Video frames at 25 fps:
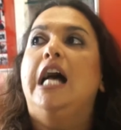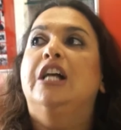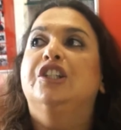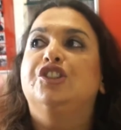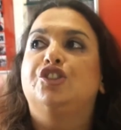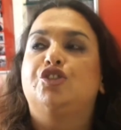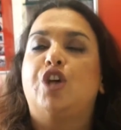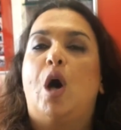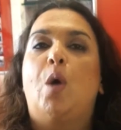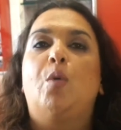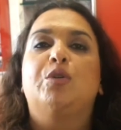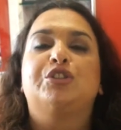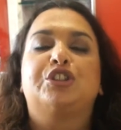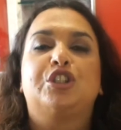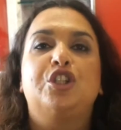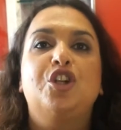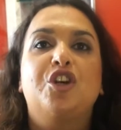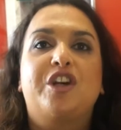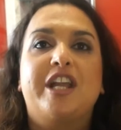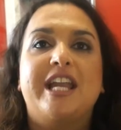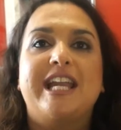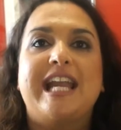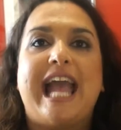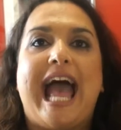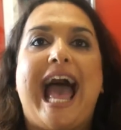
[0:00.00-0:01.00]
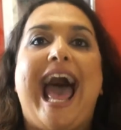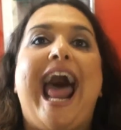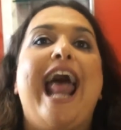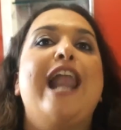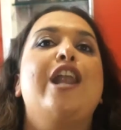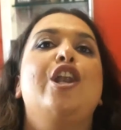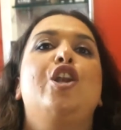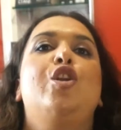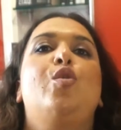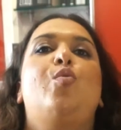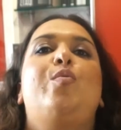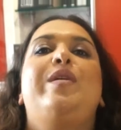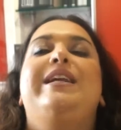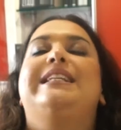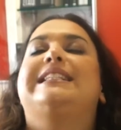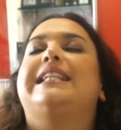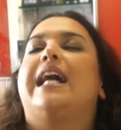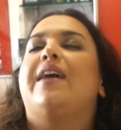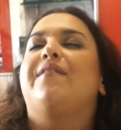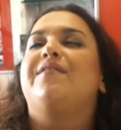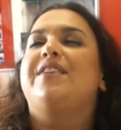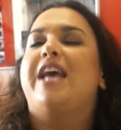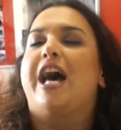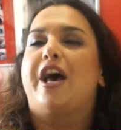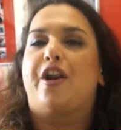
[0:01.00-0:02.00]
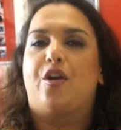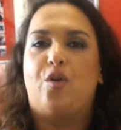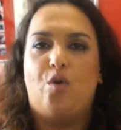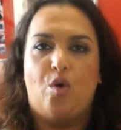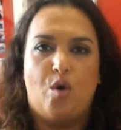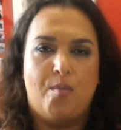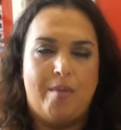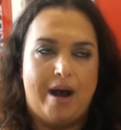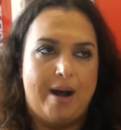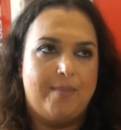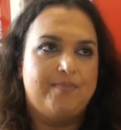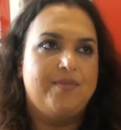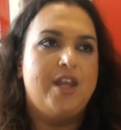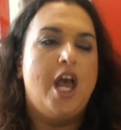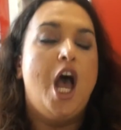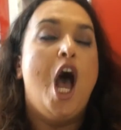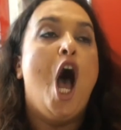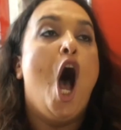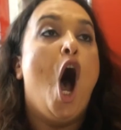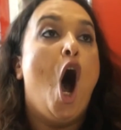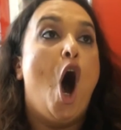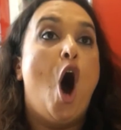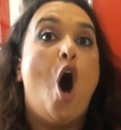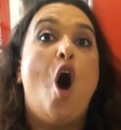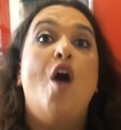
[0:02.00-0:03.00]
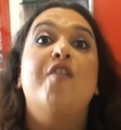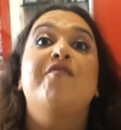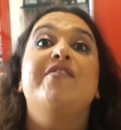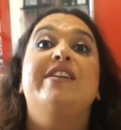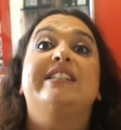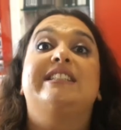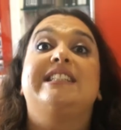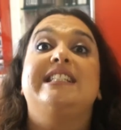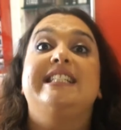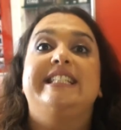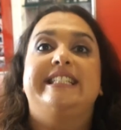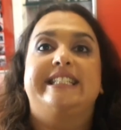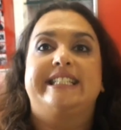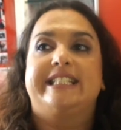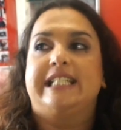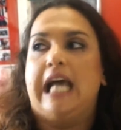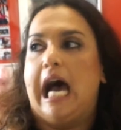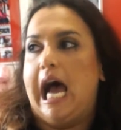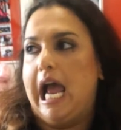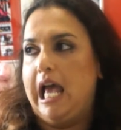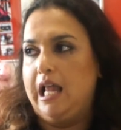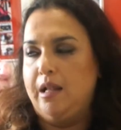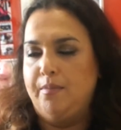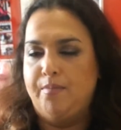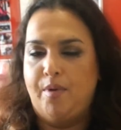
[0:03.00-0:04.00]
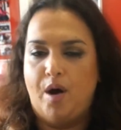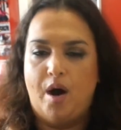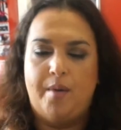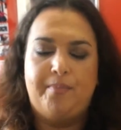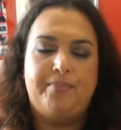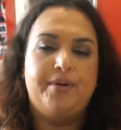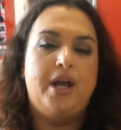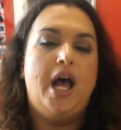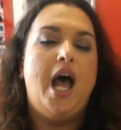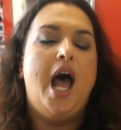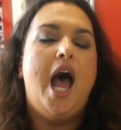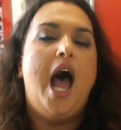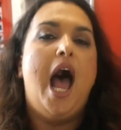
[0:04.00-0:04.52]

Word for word: So I was looking at Luisa Roma, obviously Stylebop.